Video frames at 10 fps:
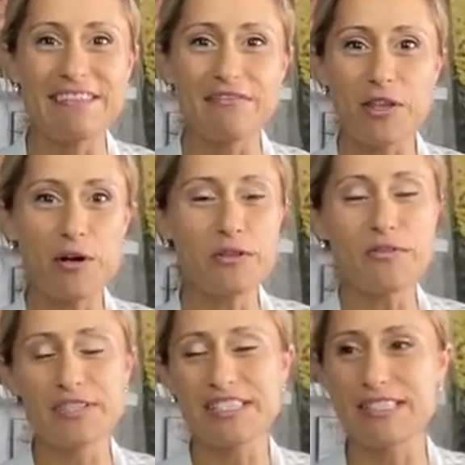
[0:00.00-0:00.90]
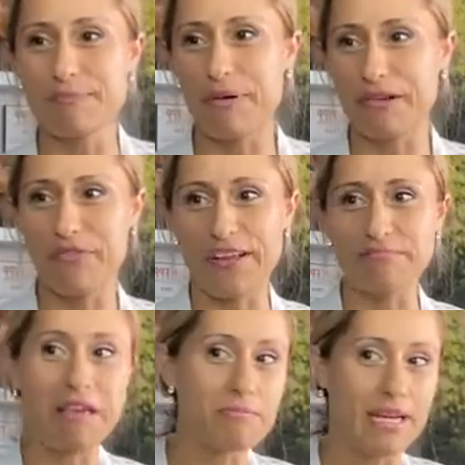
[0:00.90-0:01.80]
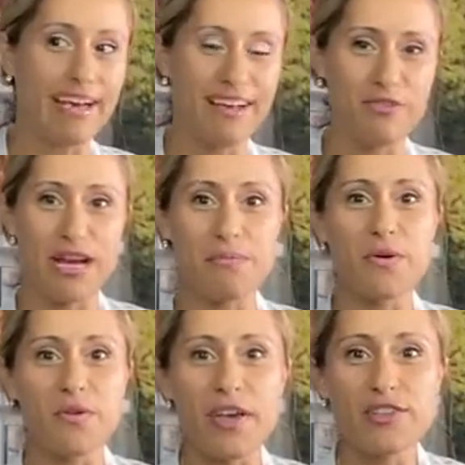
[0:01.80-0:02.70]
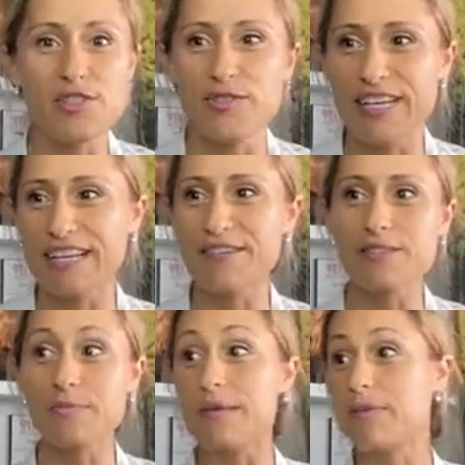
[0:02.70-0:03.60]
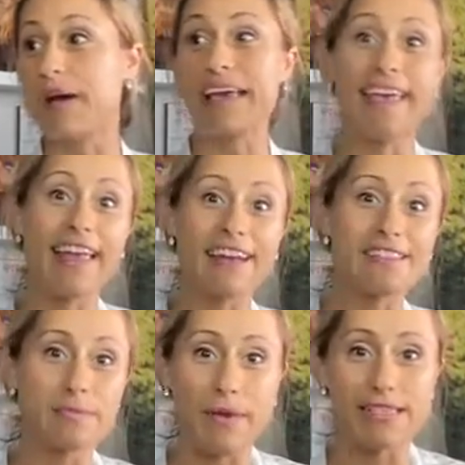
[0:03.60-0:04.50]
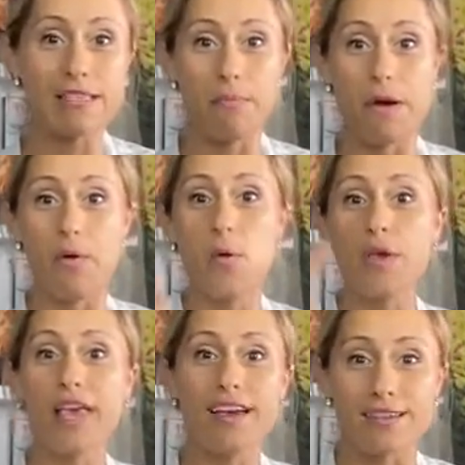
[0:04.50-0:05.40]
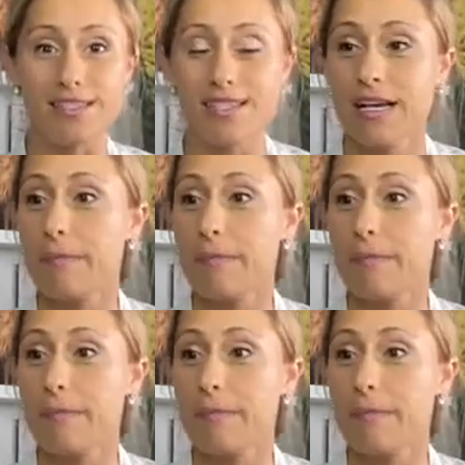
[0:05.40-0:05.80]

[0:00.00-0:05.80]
None of us is perfect. Maybe I have a couple of extra wrinkles. Maybe my hair is messy, but who cares?